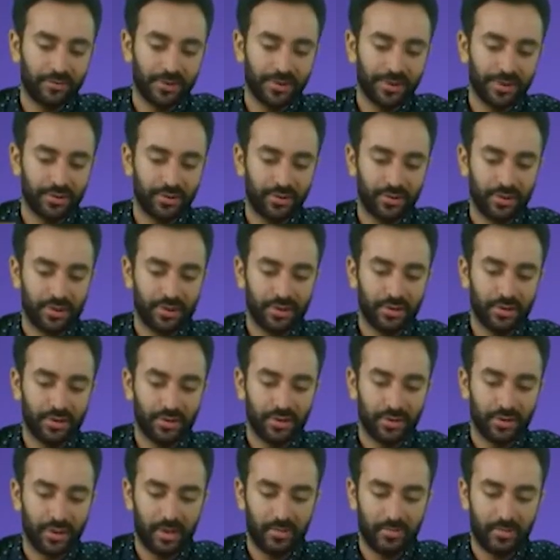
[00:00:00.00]
And you
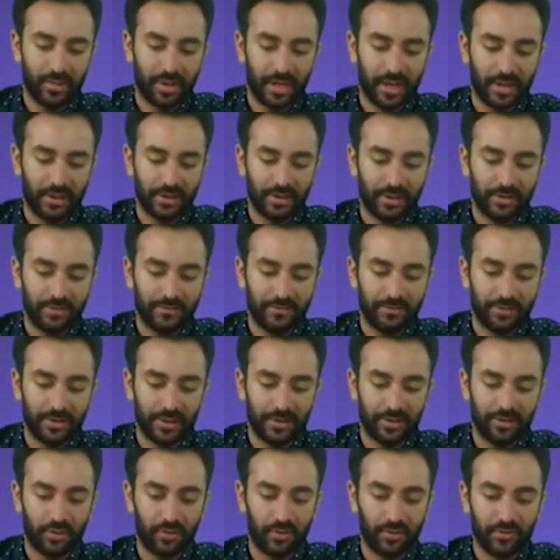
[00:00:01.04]
have to be sure that you're
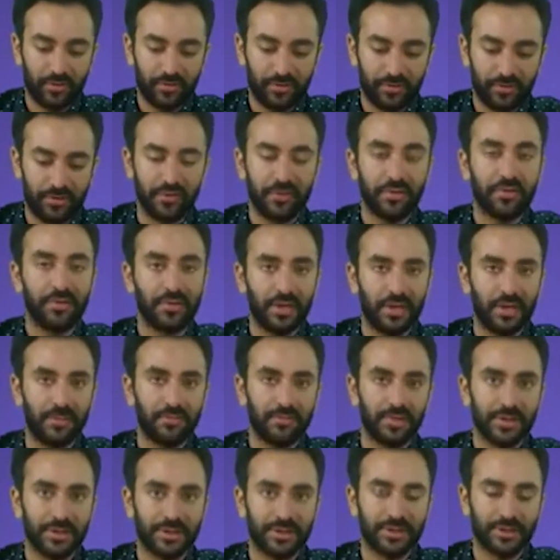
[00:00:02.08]
applying the
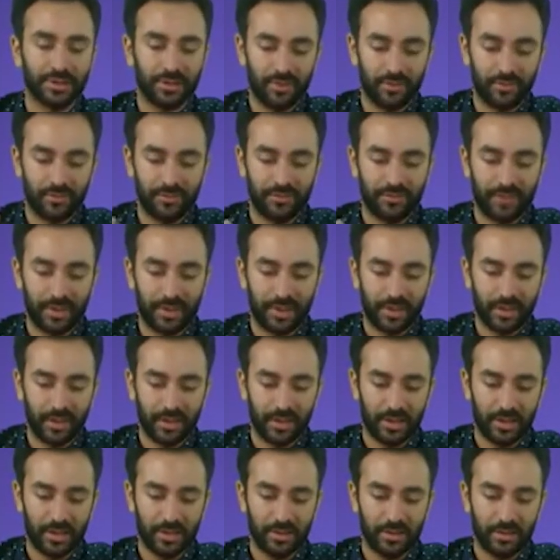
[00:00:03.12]
effect over the
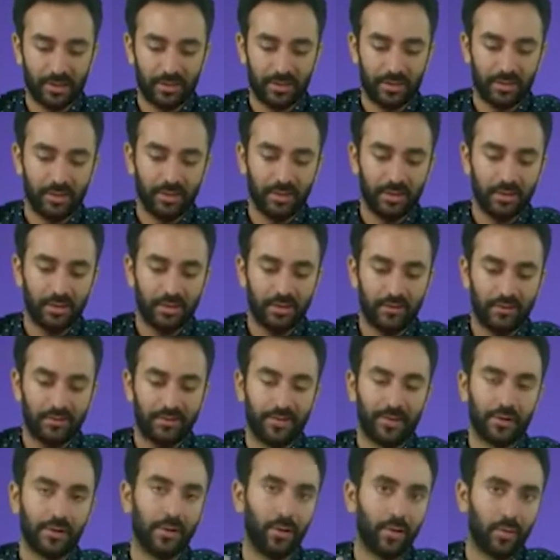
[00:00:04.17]
image of the
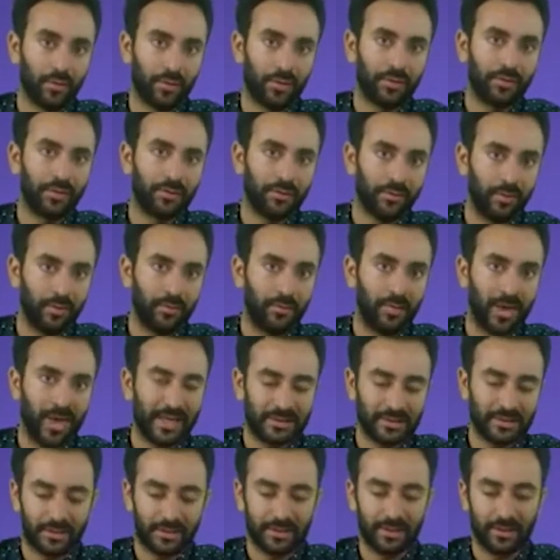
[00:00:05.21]

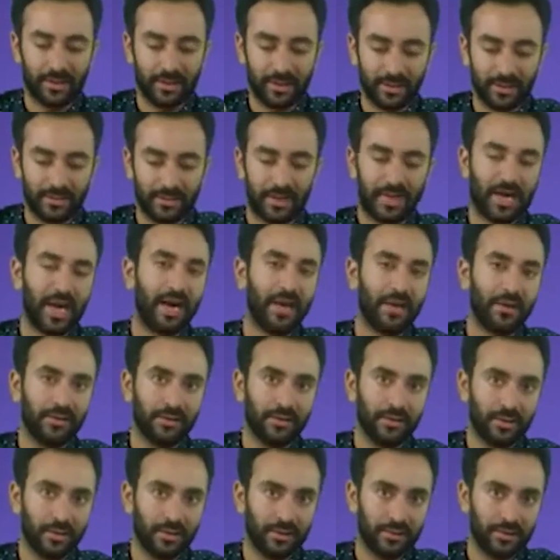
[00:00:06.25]
lower
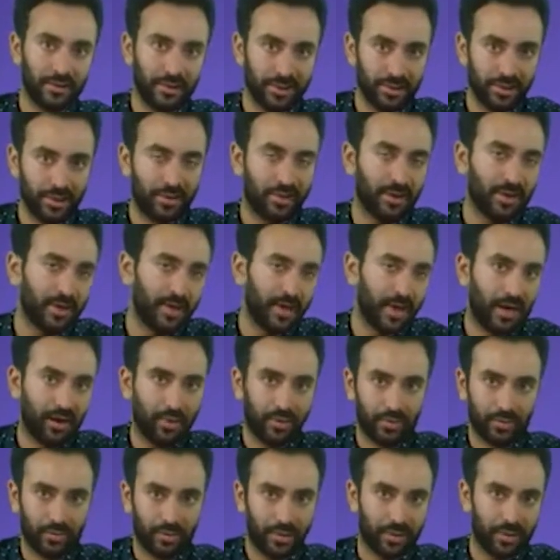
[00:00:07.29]
opacity, the guy,
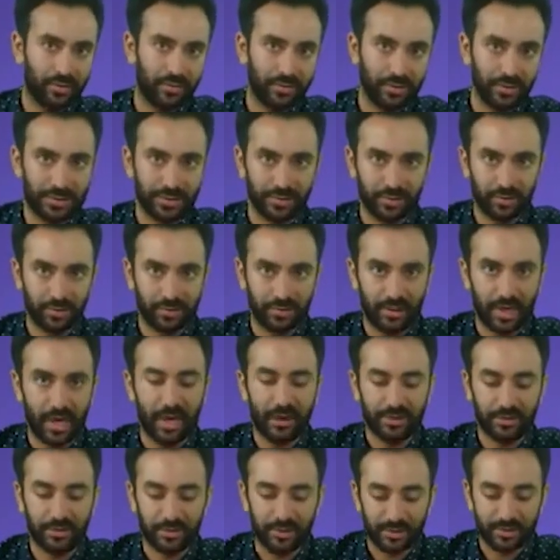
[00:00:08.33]
the yoga guy,
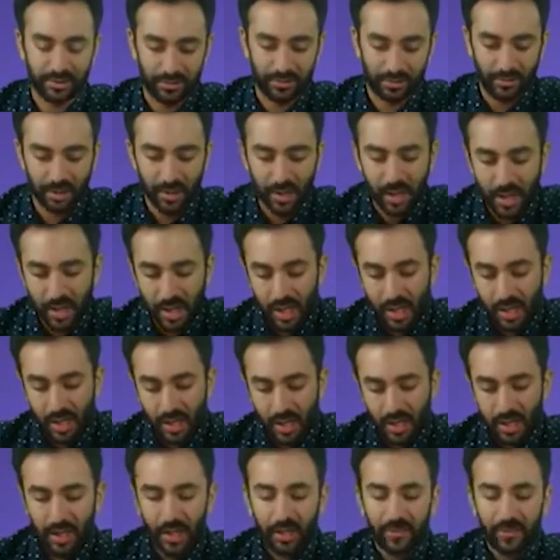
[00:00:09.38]
or whatever is your character.